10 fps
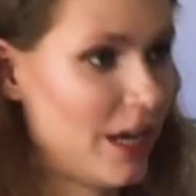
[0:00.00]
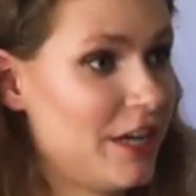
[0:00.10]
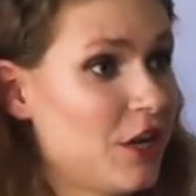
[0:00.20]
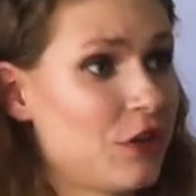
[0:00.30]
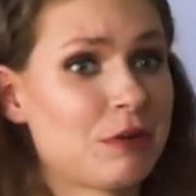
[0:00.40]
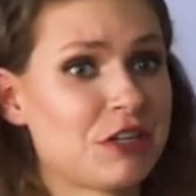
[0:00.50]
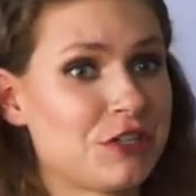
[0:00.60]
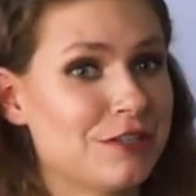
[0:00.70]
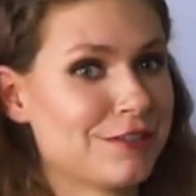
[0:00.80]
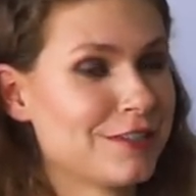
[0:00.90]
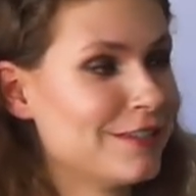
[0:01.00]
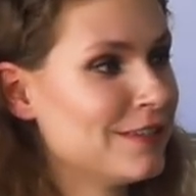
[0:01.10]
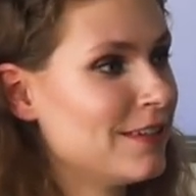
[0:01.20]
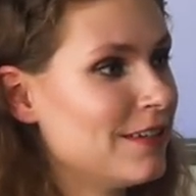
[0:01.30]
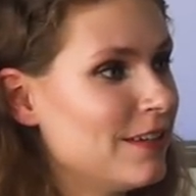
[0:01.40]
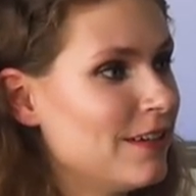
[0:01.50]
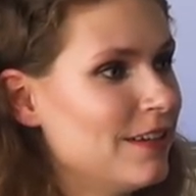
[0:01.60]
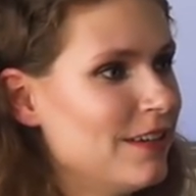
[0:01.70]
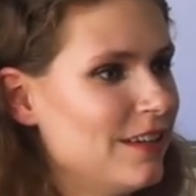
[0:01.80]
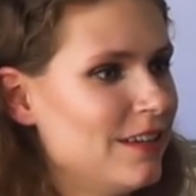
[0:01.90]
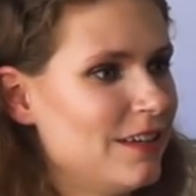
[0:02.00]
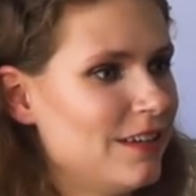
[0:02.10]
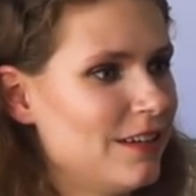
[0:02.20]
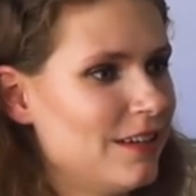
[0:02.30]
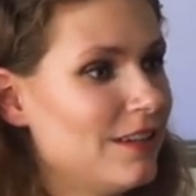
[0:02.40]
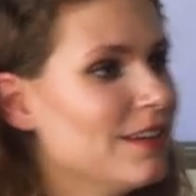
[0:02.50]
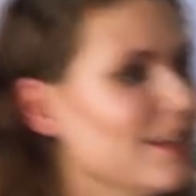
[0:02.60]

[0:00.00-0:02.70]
Any other questions? Um, yeah.